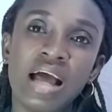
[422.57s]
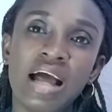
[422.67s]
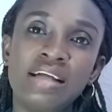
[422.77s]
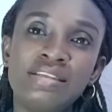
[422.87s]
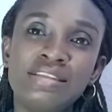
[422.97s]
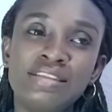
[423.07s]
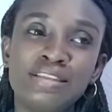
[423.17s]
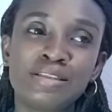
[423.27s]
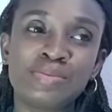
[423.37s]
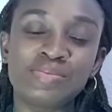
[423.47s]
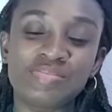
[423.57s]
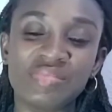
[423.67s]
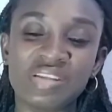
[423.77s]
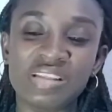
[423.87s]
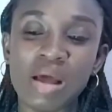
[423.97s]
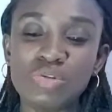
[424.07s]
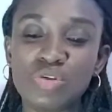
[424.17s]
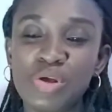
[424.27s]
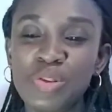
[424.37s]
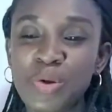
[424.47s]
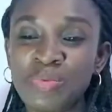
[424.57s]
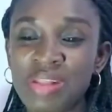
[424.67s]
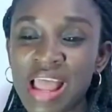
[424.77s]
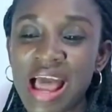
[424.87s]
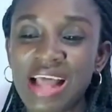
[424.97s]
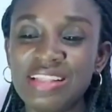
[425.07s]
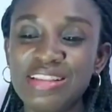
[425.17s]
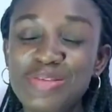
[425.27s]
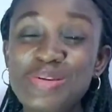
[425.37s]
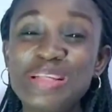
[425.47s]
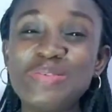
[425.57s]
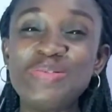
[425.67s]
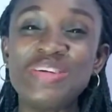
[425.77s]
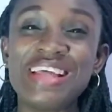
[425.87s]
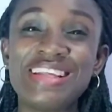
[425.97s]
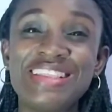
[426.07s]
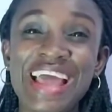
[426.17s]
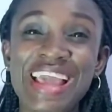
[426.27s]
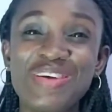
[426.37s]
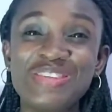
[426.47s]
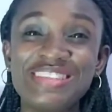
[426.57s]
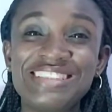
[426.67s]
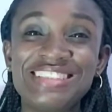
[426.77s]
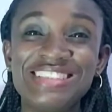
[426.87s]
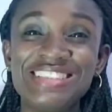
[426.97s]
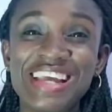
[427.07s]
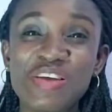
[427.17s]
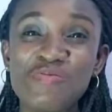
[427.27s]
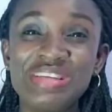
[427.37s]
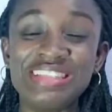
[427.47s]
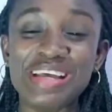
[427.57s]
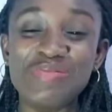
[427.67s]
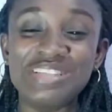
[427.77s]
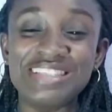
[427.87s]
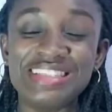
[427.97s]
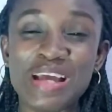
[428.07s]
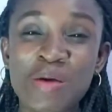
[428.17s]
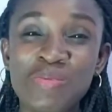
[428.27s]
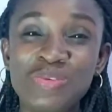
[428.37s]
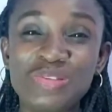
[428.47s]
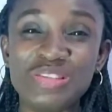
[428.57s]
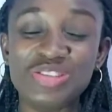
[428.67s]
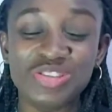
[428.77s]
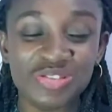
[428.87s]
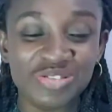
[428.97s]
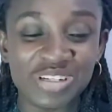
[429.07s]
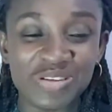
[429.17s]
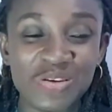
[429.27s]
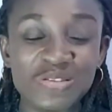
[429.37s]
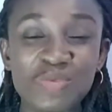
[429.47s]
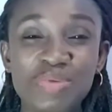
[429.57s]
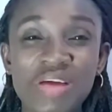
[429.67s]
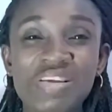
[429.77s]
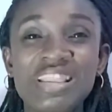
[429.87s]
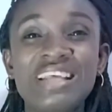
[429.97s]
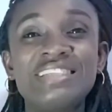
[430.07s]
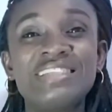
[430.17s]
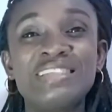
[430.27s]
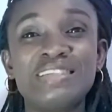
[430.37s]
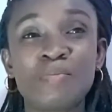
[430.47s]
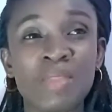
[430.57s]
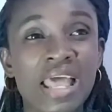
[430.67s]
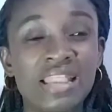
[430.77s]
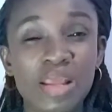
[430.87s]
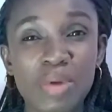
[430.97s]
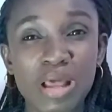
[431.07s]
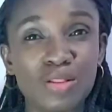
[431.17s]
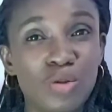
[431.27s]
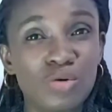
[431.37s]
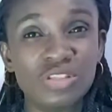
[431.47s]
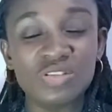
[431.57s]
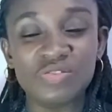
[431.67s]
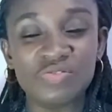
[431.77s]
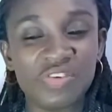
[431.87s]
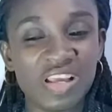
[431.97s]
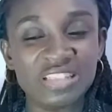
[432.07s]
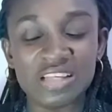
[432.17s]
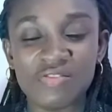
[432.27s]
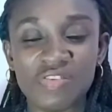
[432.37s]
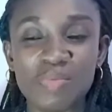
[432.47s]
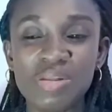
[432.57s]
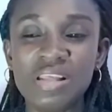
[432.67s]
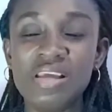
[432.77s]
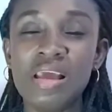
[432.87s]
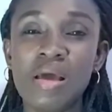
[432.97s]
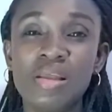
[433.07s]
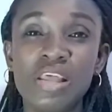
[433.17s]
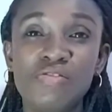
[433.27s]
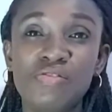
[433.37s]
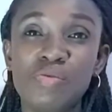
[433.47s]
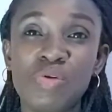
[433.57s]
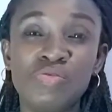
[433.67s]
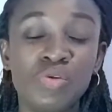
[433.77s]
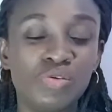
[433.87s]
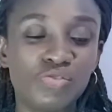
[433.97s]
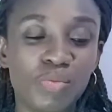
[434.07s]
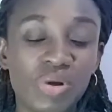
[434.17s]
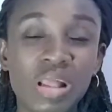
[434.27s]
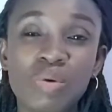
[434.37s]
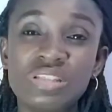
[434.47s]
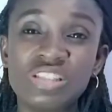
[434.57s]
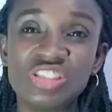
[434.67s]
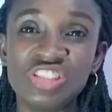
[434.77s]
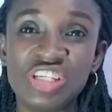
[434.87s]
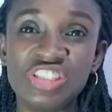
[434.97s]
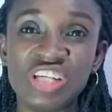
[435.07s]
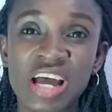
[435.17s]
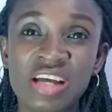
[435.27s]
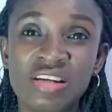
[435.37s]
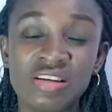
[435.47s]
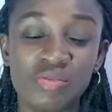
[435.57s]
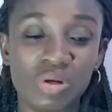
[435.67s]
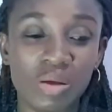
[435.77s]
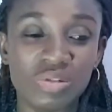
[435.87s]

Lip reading: and that was going on. And during this period, I got to teach Mr. and Mrs. Yamu's children also private lessons. They were close friends and family. We've known from when I was a teenager. I